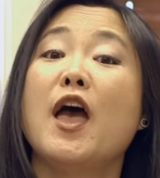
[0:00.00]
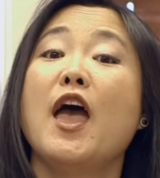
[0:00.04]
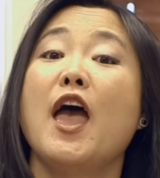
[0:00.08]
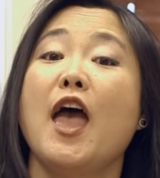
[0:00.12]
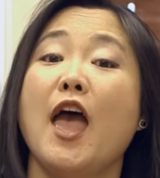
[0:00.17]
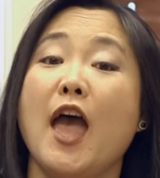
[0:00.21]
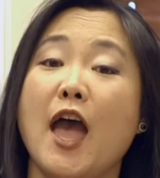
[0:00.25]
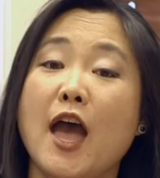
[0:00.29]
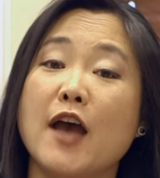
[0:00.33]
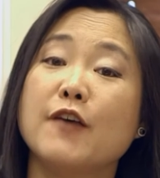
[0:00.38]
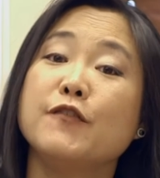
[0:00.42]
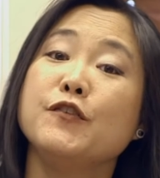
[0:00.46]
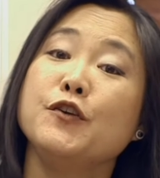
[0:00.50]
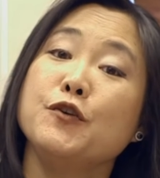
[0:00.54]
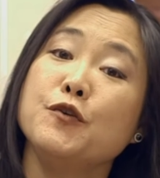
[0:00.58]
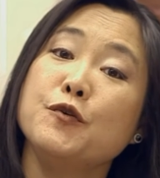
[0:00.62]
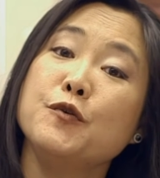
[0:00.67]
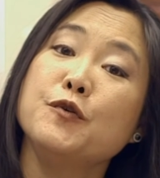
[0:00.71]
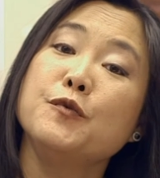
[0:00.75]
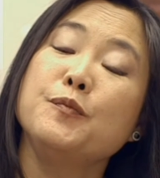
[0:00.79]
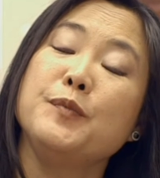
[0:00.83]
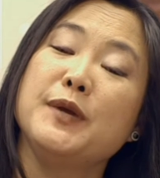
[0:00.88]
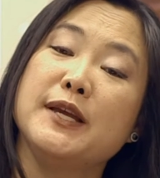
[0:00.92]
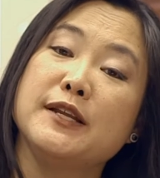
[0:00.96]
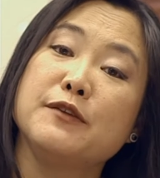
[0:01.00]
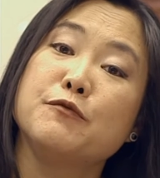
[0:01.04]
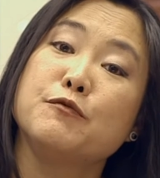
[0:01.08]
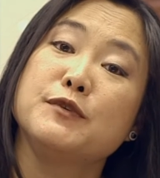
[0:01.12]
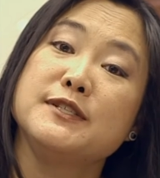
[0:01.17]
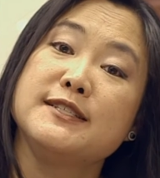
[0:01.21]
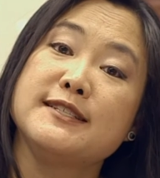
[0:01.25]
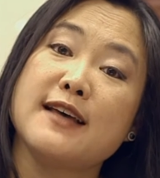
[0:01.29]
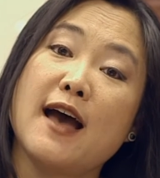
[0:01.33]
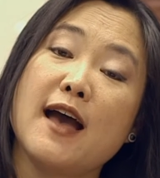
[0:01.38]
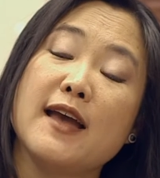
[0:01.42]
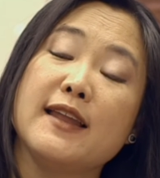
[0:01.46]
have you been
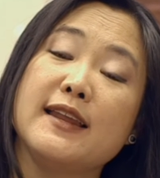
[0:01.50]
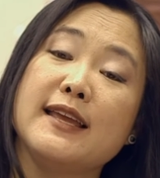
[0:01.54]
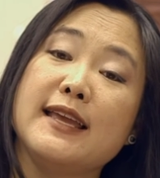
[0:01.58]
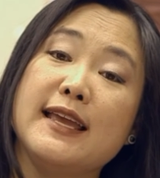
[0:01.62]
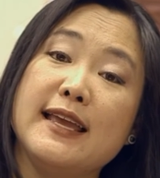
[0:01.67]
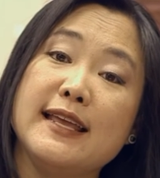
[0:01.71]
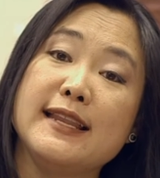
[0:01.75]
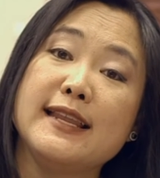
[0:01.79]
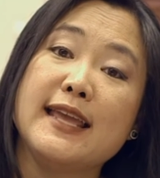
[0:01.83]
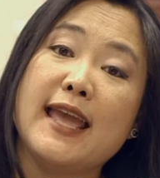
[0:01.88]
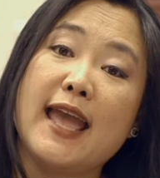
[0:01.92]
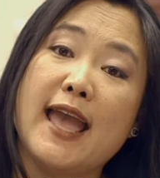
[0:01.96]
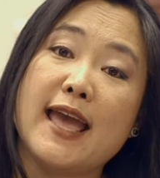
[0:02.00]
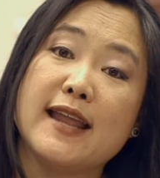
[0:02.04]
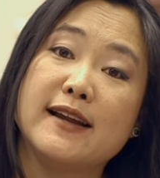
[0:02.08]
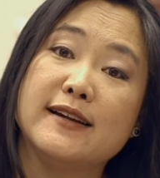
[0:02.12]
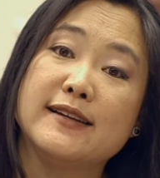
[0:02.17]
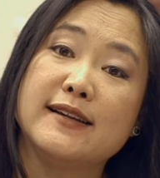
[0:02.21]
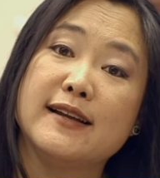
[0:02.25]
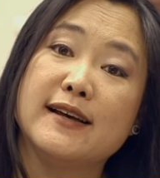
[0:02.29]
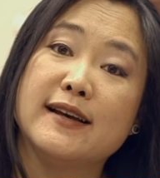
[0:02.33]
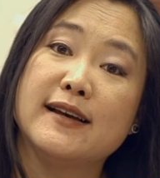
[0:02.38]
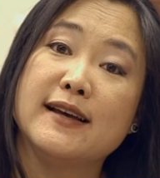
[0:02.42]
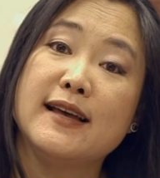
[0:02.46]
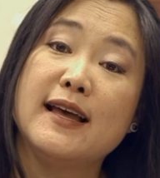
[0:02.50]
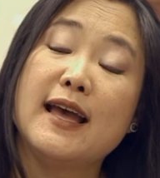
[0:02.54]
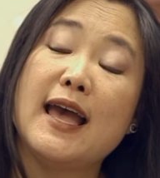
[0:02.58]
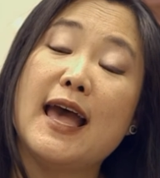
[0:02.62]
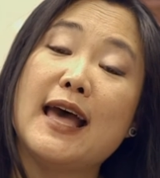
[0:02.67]
residing in Canada